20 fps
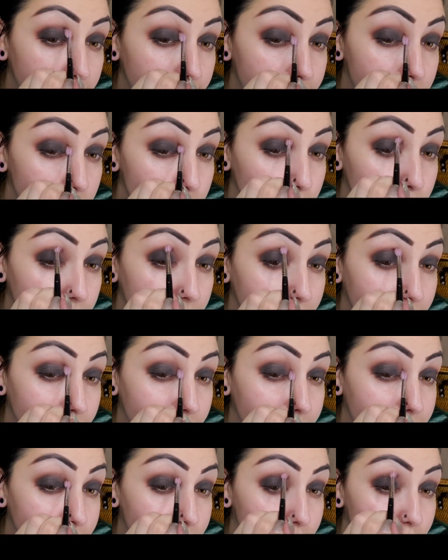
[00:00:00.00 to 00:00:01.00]
I
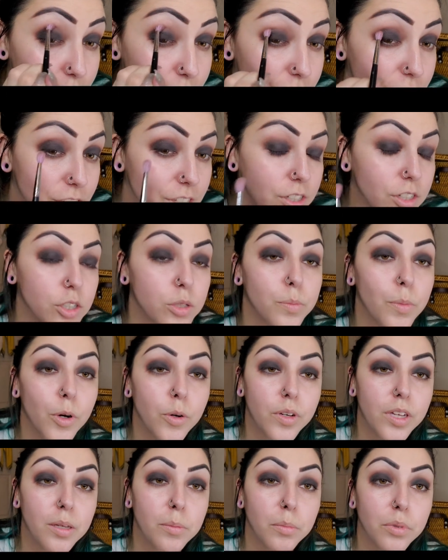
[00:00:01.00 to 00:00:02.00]
swear. It's just a
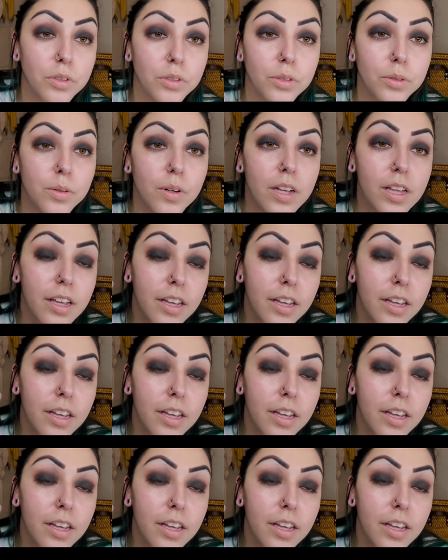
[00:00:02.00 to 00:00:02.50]
smoky blue.